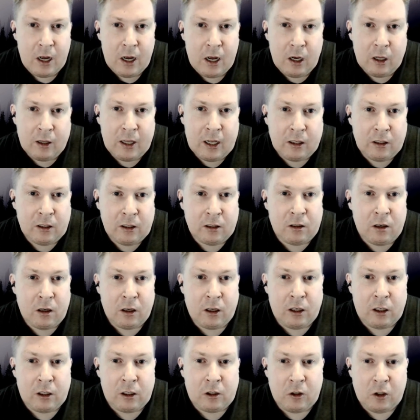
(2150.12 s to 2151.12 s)
That does
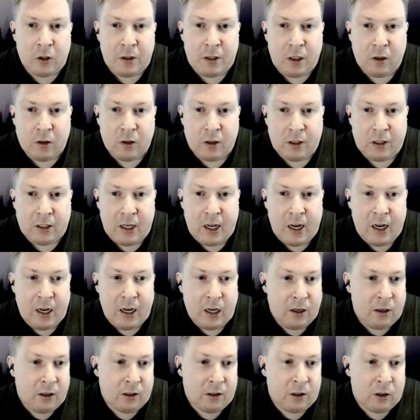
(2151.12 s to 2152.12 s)
not include your
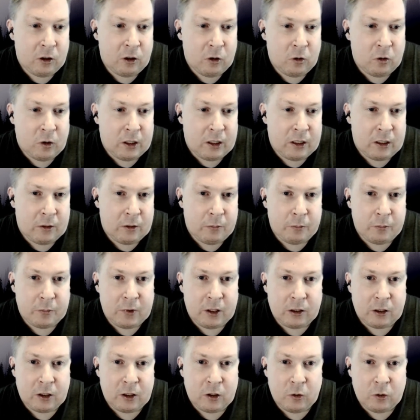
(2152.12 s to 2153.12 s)
stay. So
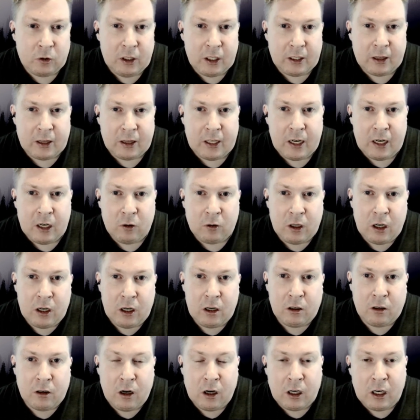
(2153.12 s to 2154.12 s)
just go check that out
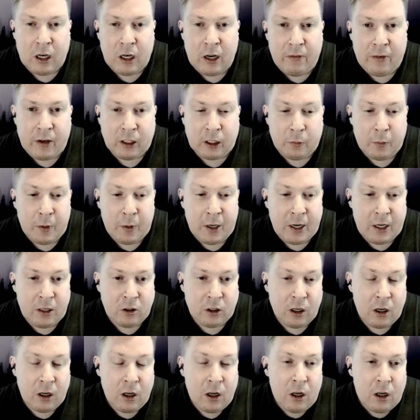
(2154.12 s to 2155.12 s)
under our events
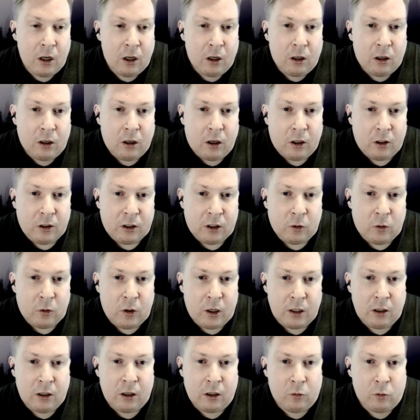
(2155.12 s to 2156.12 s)
page. Also
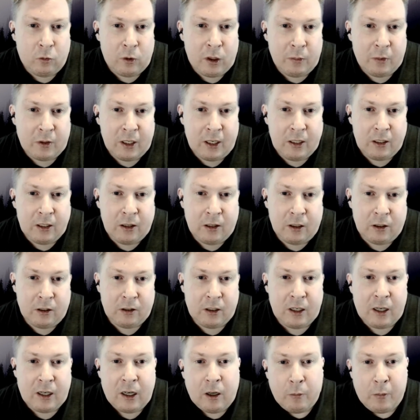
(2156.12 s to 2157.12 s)
on our website,
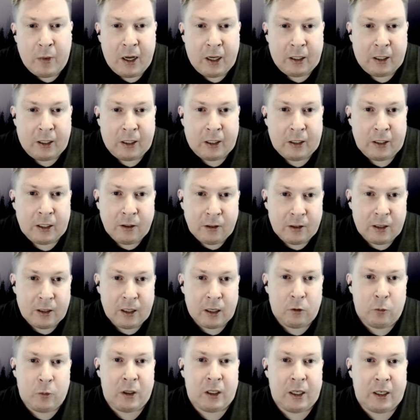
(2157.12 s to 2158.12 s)
there's a mailing list
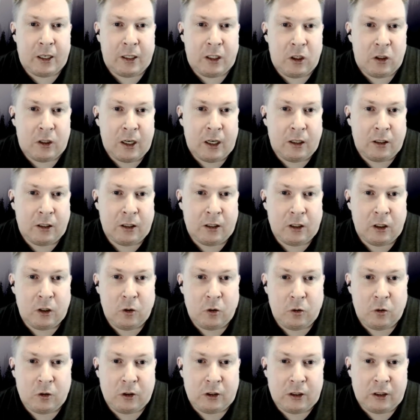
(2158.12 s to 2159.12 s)
that we'd like you guys
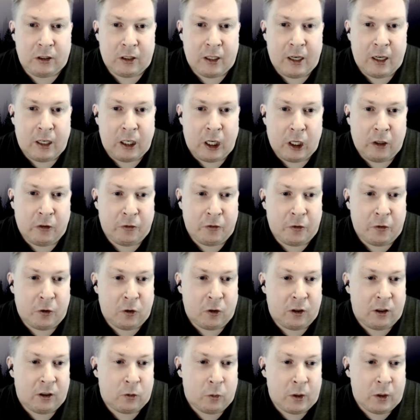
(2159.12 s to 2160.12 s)
to sign up
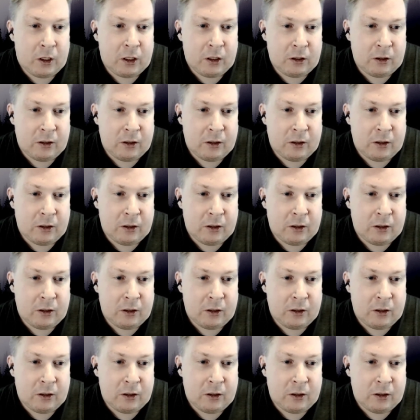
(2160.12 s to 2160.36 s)
for as well.